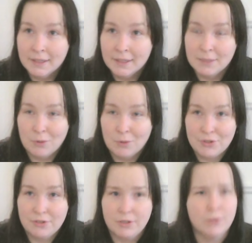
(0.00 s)
It
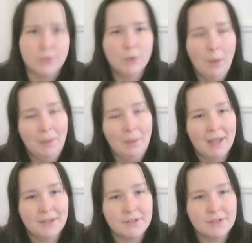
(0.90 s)
wasn't too
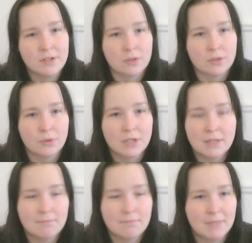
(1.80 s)
complicated, so you
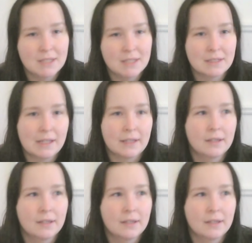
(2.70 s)
didn't miss like